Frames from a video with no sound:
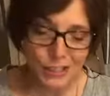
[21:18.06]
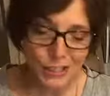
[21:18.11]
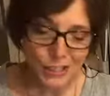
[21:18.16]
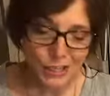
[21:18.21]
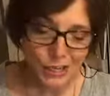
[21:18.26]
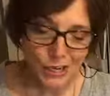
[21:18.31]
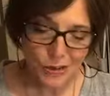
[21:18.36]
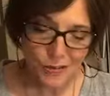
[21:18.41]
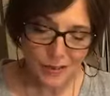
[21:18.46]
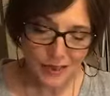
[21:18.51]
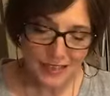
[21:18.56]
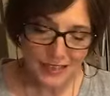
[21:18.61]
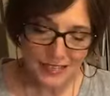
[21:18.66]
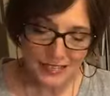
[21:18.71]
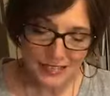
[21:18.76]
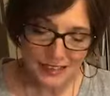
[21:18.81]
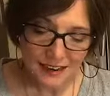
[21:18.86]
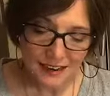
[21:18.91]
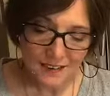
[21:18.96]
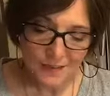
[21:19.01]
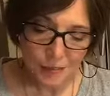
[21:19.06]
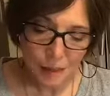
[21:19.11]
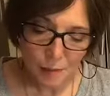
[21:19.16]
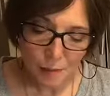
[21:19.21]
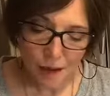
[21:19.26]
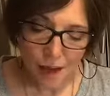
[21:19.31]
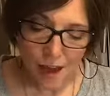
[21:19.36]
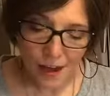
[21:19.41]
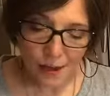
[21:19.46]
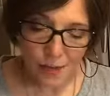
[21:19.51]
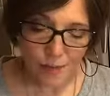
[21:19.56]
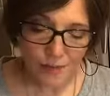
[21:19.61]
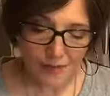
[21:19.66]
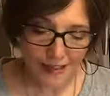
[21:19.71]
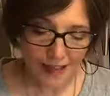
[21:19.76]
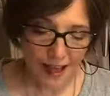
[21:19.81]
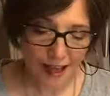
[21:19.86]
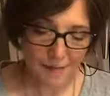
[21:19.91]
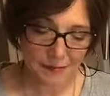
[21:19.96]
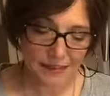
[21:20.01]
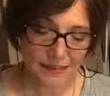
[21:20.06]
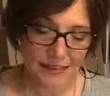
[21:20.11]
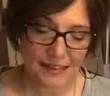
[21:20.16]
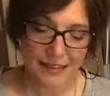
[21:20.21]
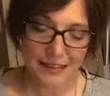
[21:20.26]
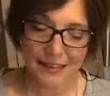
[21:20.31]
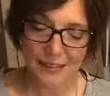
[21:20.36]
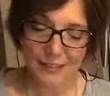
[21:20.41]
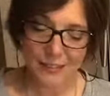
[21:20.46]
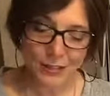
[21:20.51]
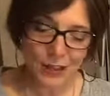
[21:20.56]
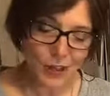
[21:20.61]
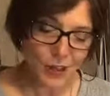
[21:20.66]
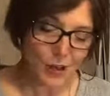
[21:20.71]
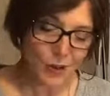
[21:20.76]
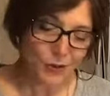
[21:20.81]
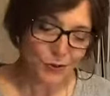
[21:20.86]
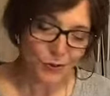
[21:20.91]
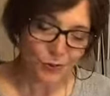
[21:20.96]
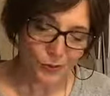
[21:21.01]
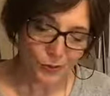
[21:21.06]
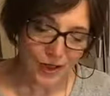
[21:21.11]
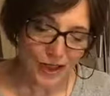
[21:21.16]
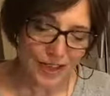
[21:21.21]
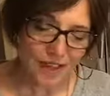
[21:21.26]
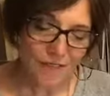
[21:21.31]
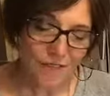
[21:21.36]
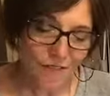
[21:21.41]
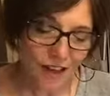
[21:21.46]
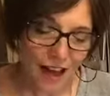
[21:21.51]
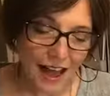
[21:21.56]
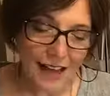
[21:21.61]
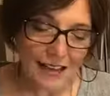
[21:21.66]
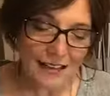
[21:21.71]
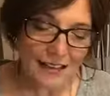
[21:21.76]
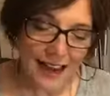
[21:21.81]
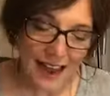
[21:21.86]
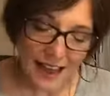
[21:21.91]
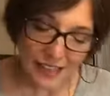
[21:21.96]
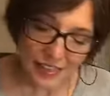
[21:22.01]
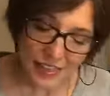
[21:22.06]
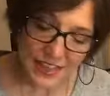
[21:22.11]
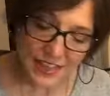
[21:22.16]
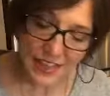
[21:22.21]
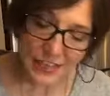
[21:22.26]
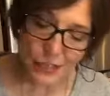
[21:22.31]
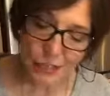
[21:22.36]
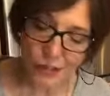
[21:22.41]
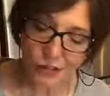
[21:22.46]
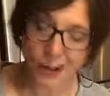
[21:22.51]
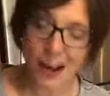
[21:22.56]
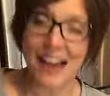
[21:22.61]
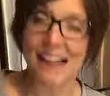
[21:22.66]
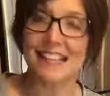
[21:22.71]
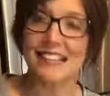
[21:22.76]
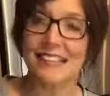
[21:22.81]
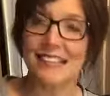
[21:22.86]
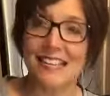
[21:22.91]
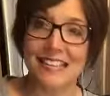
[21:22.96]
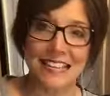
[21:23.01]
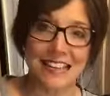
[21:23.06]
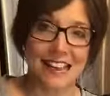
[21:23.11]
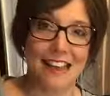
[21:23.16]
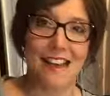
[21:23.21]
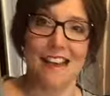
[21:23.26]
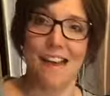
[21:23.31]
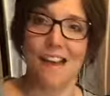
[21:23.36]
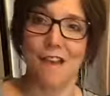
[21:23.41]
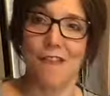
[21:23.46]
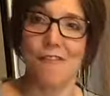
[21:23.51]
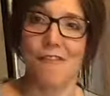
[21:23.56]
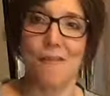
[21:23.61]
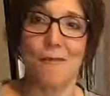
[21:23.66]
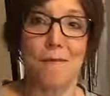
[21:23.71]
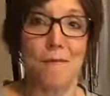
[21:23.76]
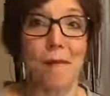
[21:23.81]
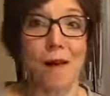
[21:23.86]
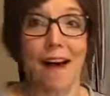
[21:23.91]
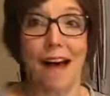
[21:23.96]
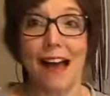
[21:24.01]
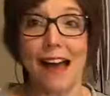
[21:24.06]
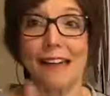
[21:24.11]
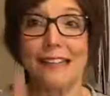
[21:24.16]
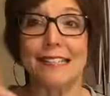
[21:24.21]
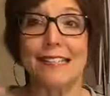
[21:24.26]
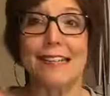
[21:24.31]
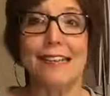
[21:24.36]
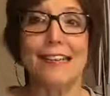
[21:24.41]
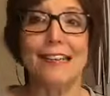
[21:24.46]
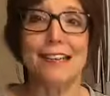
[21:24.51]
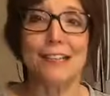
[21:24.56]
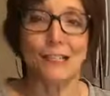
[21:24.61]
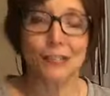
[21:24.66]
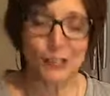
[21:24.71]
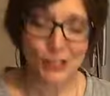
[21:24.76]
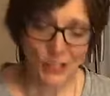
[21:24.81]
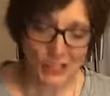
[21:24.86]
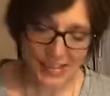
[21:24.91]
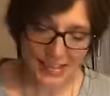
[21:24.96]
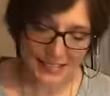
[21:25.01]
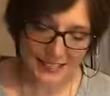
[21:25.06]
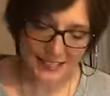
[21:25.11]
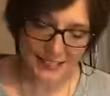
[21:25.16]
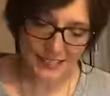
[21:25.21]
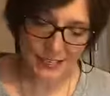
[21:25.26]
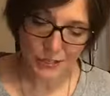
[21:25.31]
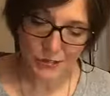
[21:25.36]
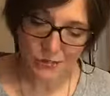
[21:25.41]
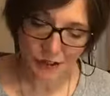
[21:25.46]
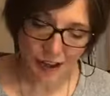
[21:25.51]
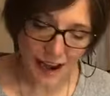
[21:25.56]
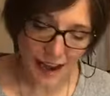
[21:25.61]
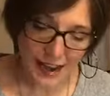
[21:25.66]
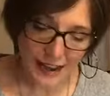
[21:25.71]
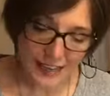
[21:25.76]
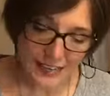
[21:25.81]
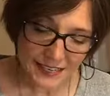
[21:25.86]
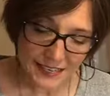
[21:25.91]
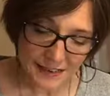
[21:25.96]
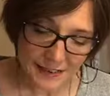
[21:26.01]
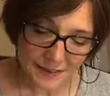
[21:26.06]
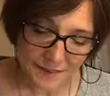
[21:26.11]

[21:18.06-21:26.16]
to it. The bottom line is we've got nothing great to give but Jesus, right?